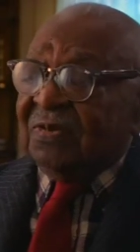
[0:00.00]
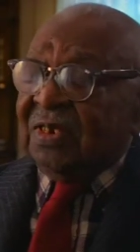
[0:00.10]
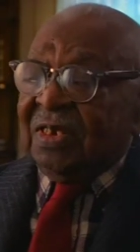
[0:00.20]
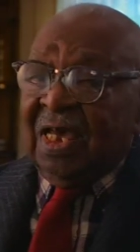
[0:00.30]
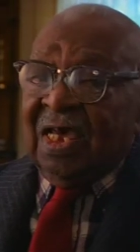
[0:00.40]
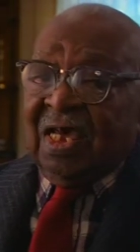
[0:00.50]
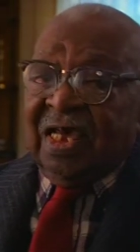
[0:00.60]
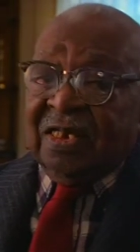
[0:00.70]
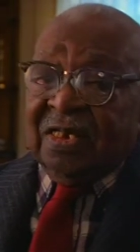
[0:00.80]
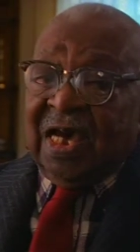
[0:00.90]
With,
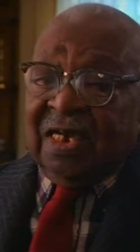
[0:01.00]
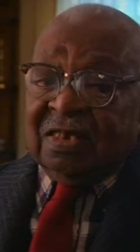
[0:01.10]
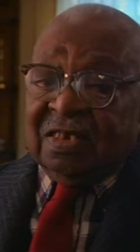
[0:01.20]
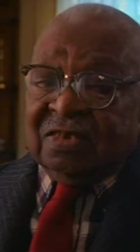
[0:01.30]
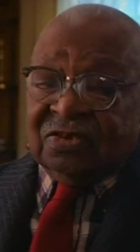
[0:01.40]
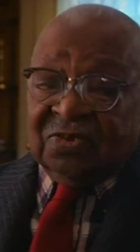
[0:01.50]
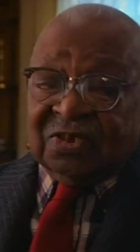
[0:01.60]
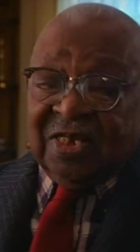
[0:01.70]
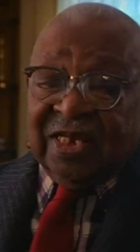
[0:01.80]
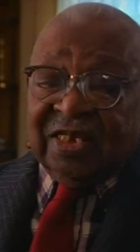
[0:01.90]
and I took
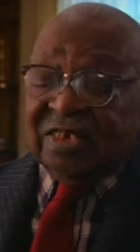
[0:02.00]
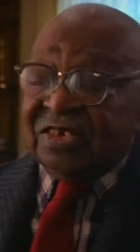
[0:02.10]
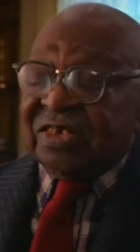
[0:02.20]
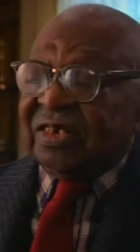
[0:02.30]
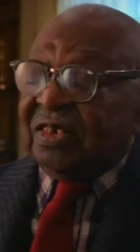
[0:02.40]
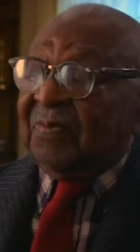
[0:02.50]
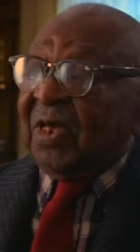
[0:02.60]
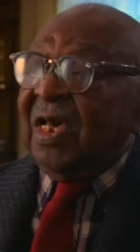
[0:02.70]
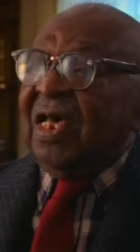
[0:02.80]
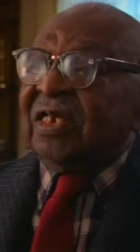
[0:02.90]
the lead in setting up
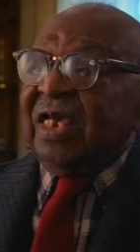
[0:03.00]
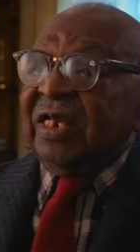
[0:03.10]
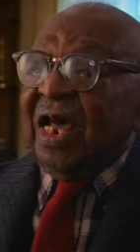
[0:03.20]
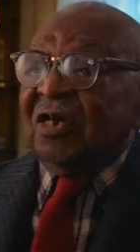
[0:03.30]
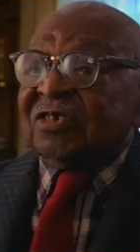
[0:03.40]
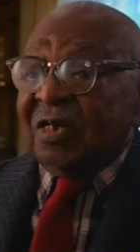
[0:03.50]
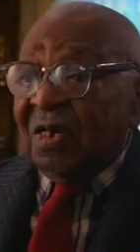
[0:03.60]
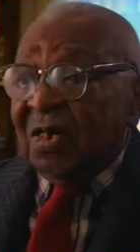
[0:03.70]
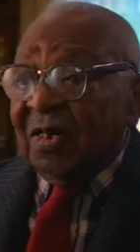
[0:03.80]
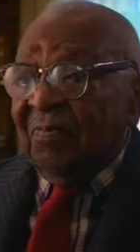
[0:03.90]
a tin-house
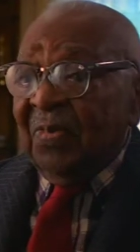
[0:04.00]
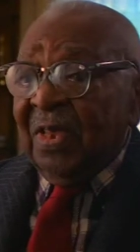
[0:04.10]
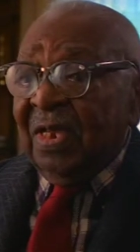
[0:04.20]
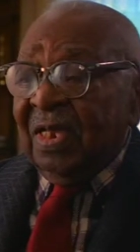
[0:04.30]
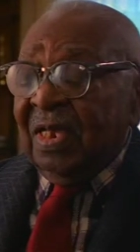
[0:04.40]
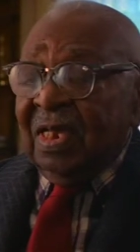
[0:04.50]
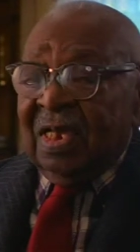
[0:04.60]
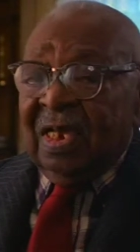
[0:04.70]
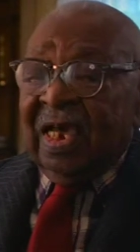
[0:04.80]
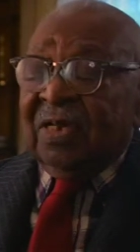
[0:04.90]
club
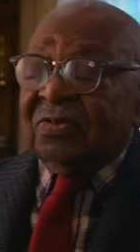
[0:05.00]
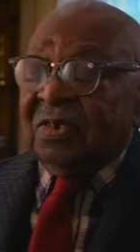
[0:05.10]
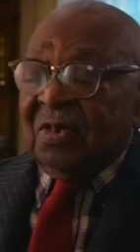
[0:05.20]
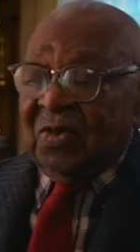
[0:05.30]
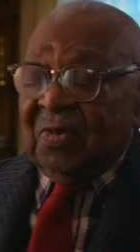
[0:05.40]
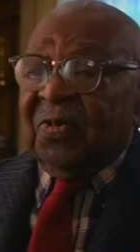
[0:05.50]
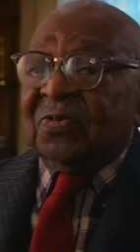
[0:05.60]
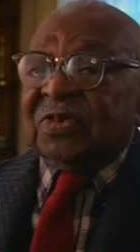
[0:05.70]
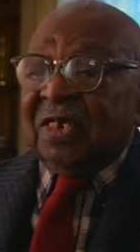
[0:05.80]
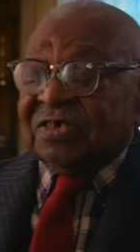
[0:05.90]
and uh, we
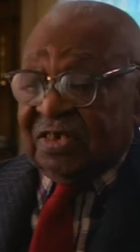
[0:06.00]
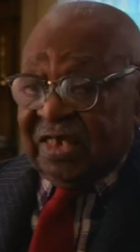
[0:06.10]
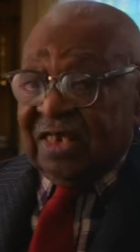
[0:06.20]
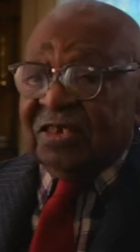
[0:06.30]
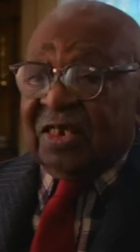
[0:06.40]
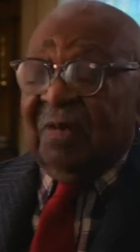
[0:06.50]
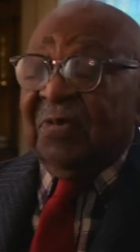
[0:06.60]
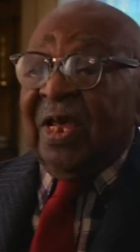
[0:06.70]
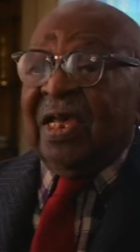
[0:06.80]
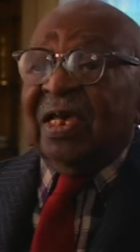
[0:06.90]
protested against the
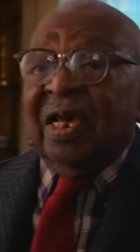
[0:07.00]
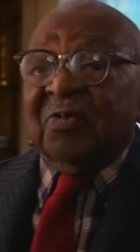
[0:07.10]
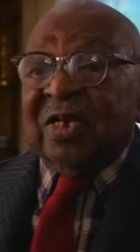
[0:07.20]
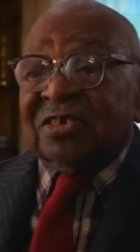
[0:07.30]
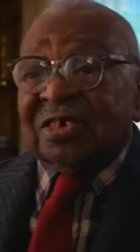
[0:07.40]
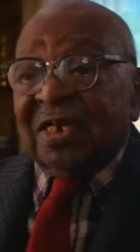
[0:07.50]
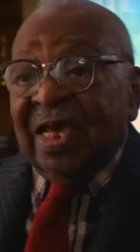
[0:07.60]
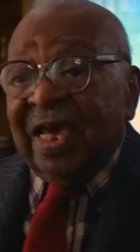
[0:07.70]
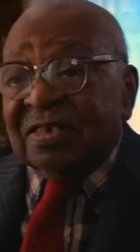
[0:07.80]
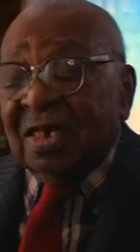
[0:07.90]
company, and we shut,
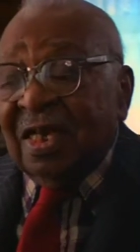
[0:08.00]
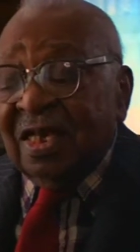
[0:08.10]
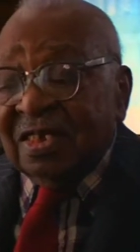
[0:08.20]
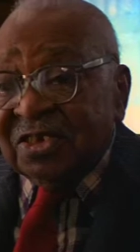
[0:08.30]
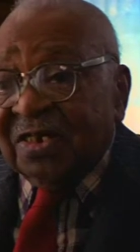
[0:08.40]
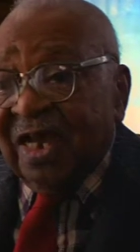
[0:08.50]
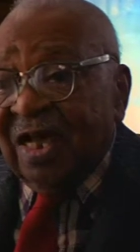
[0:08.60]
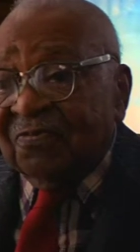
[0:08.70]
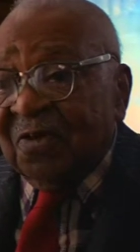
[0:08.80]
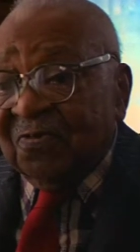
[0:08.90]
had to shut
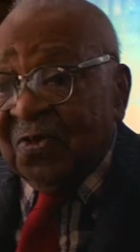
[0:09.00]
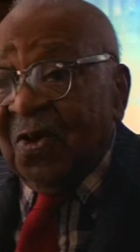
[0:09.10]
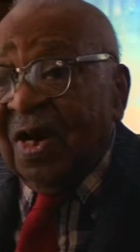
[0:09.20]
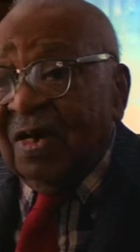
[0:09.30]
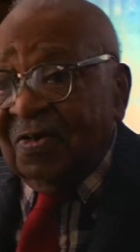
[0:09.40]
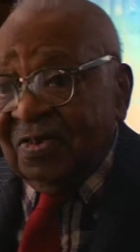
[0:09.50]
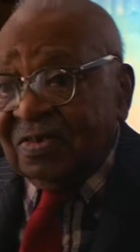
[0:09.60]
down for a few hours.